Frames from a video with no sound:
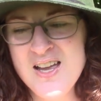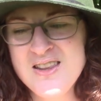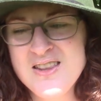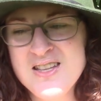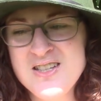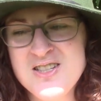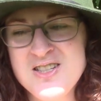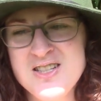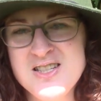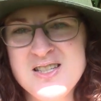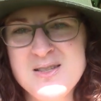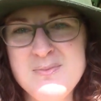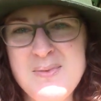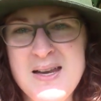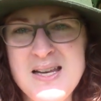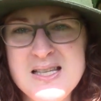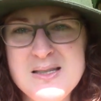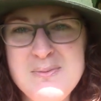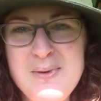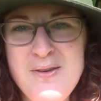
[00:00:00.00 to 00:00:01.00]
that just
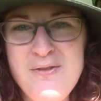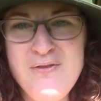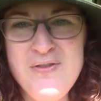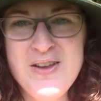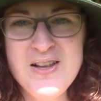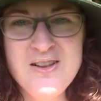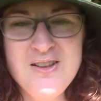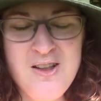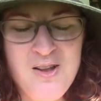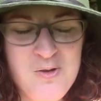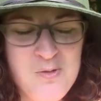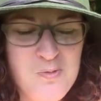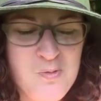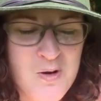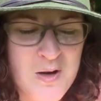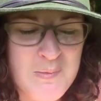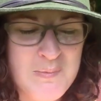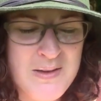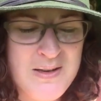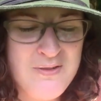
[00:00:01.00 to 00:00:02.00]
makes me feel all
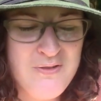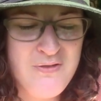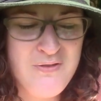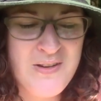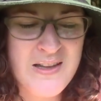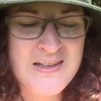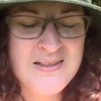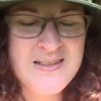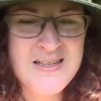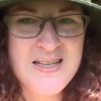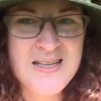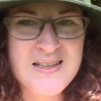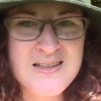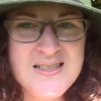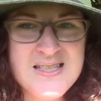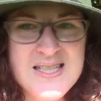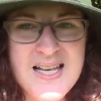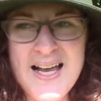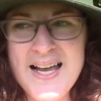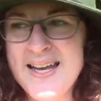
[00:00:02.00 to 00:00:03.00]
warm and fuzzy
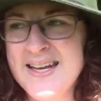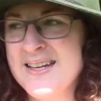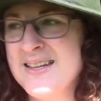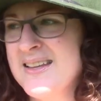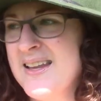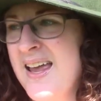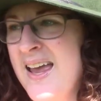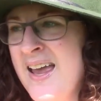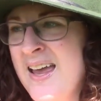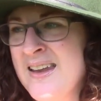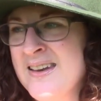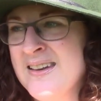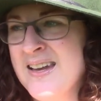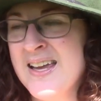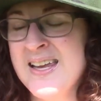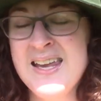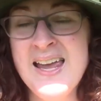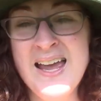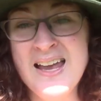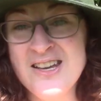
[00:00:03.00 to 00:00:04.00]
inside. And
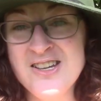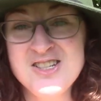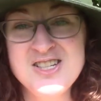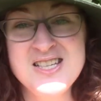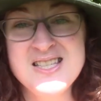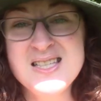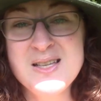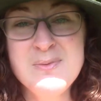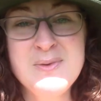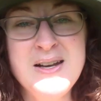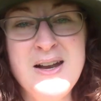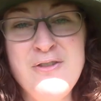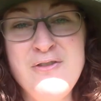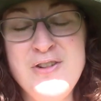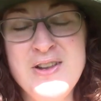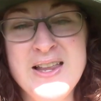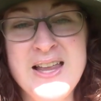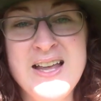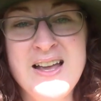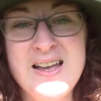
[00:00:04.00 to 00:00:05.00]
again, she's someone I
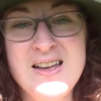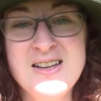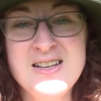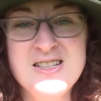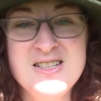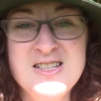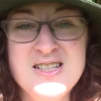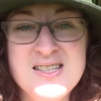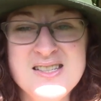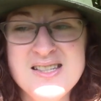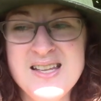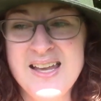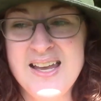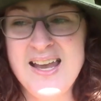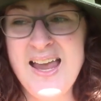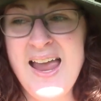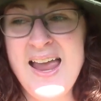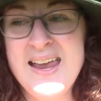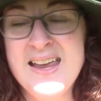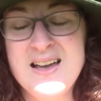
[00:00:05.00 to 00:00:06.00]
feel like I could just like
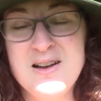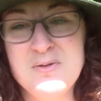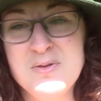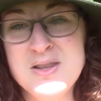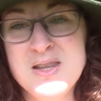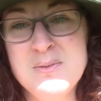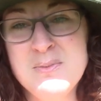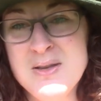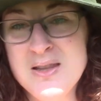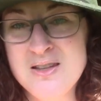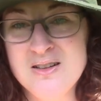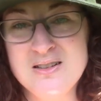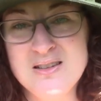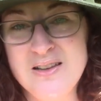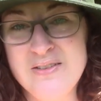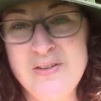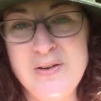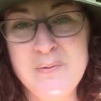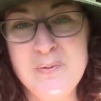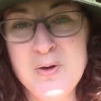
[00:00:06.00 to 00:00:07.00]
hang out with them in their
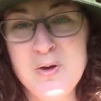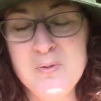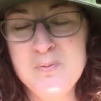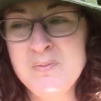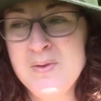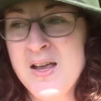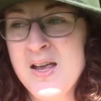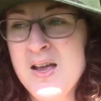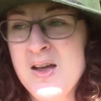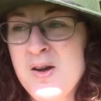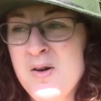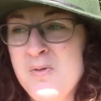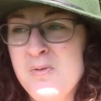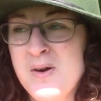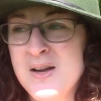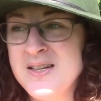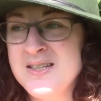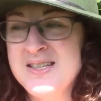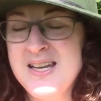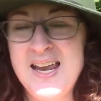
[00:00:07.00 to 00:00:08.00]
living room
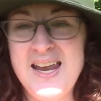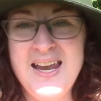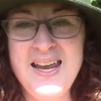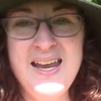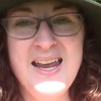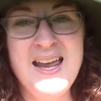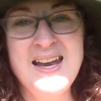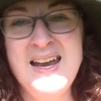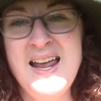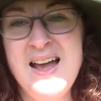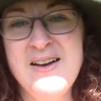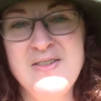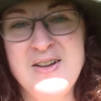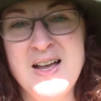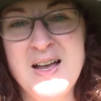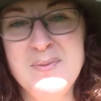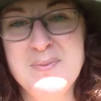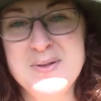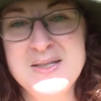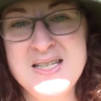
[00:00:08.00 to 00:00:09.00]
one day and have a
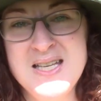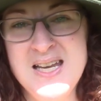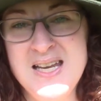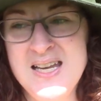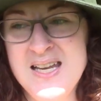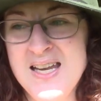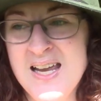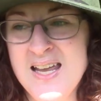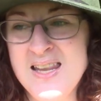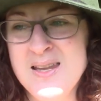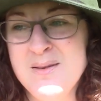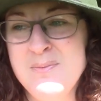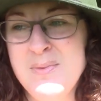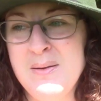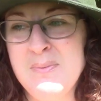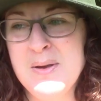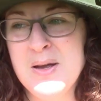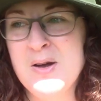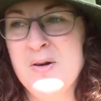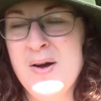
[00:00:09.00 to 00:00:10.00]
cup of tea and then
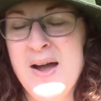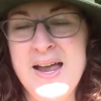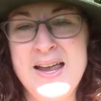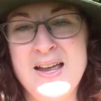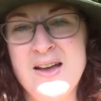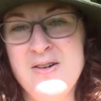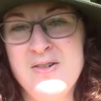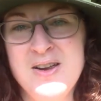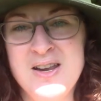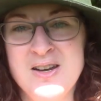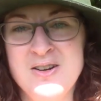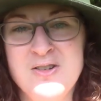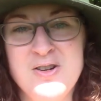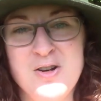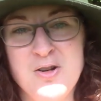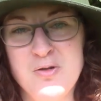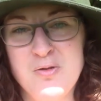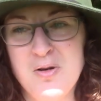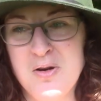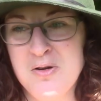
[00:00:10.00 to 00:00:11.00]
maybe go hang out in
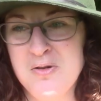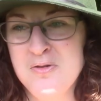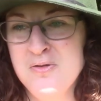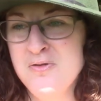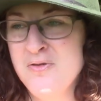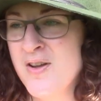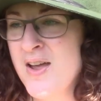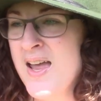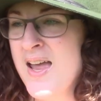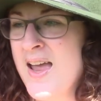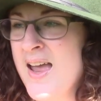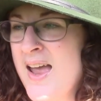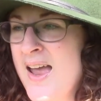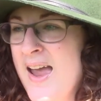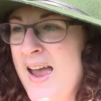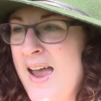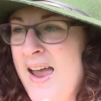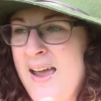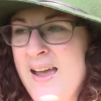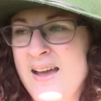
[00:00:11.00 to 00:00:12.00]
her grove
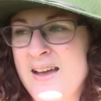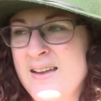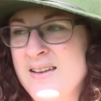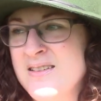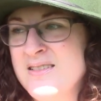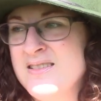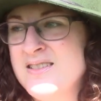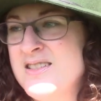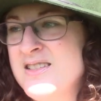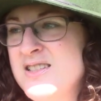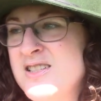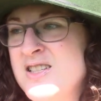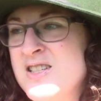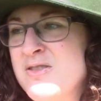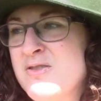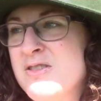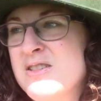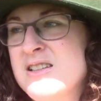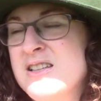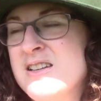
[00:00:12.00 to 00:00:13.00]
and
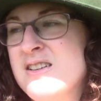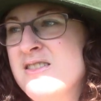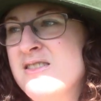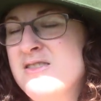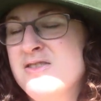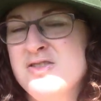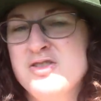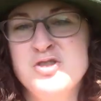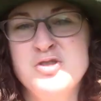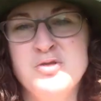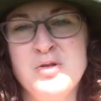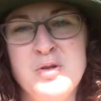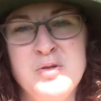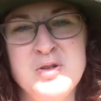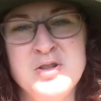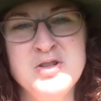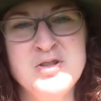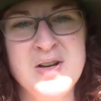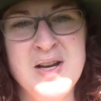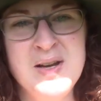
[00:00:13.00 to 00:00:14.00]
do a little
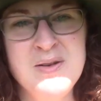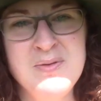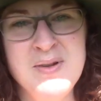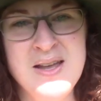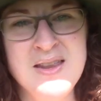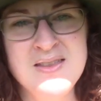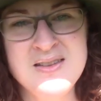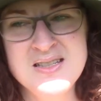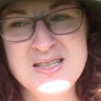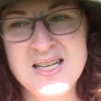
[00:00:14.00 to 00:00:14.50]
Druidry with